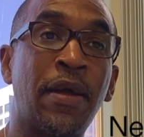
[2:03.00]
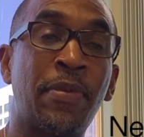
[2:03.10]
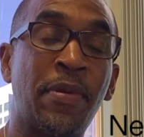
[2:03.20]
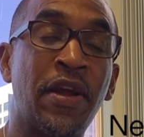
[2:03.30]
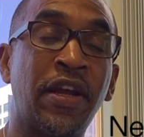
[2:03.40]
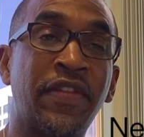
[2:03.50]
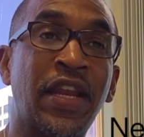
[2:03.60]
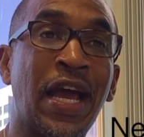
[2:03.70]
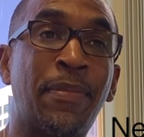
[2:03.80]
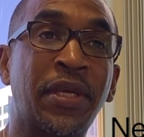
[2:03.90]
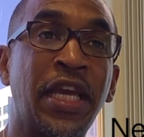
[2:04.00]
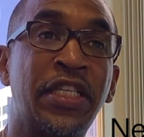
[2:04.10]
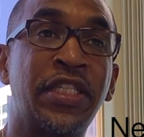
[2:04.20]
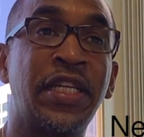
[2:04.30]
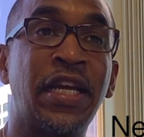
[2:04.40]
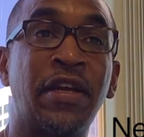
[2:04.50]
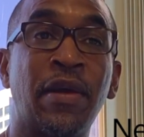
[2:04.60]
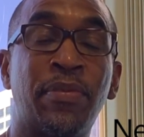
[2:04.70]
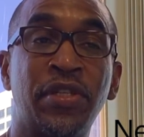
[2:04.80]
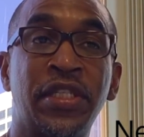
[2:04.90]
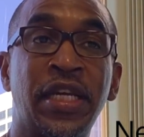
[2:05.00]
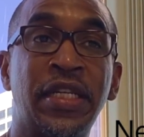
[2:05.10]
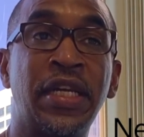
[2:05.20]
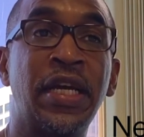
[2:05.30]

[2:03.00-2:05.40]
preparing of that application and can present